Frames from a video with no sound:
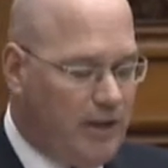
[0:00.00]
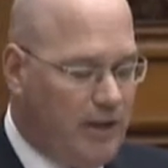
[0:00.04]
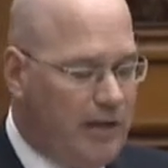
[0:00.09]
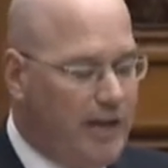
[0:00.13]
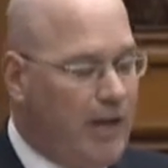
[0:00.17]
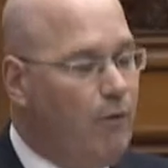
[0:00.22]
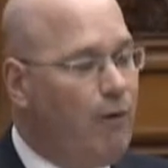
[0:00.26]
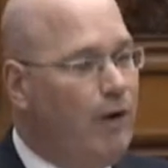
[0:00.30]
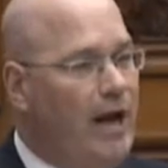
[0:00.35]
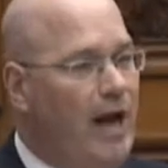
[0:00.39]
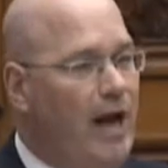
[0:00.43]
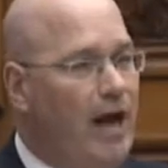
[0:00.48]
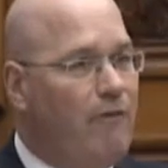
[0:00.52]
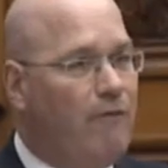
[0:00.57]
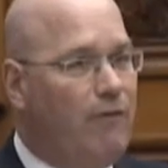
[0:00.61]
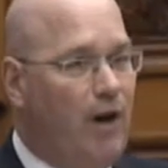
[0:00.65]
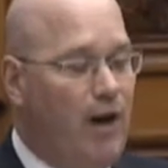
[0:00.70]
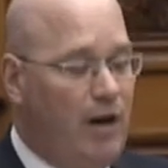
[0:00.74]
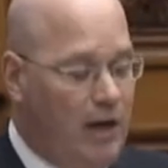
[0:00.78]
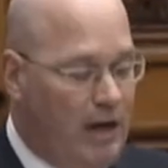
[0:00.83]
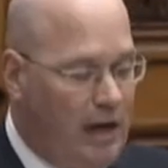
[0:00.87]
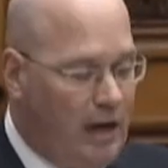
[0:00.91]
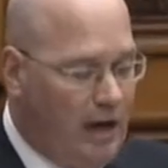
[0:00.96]
that they would have
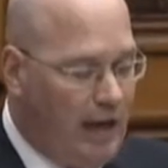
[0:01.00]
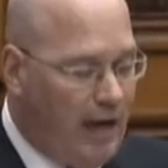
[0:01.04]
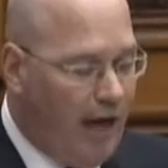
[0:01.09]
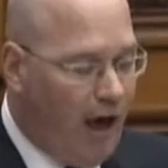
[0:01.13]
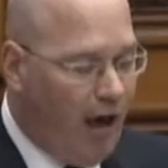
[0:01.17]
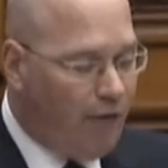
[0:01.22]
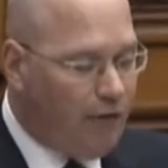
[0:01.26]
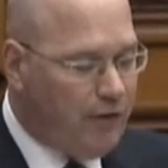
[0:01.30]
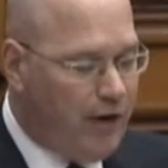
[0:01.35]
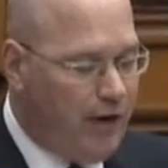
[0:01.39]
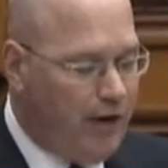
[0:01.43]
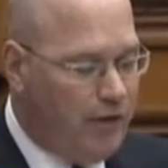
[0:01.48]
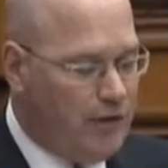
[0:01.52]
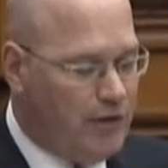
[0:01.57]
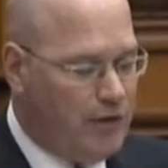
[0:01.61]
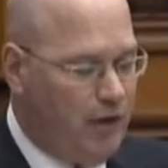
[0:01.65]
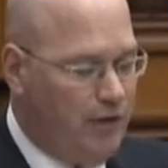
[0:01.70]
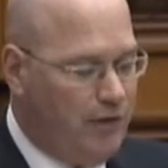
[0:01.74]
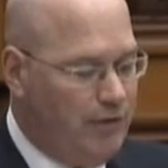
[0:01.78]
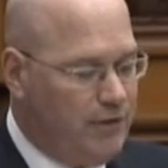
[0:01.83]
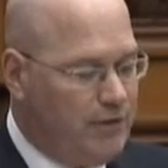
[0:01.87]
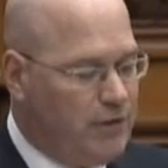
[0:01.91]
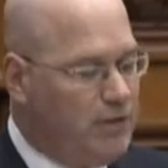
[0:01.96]
on healthcare
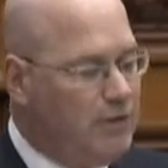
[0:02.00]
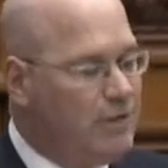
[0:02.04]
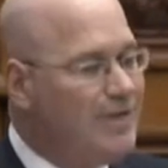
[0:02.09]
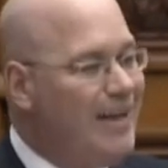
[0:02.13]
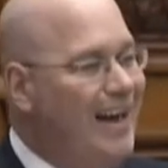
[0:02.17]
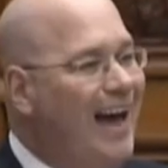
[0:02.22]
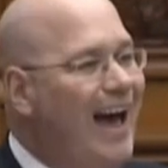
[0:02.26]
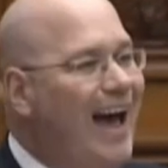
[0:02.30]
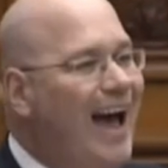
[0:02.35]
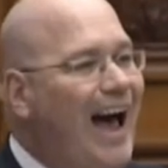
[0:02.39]
services.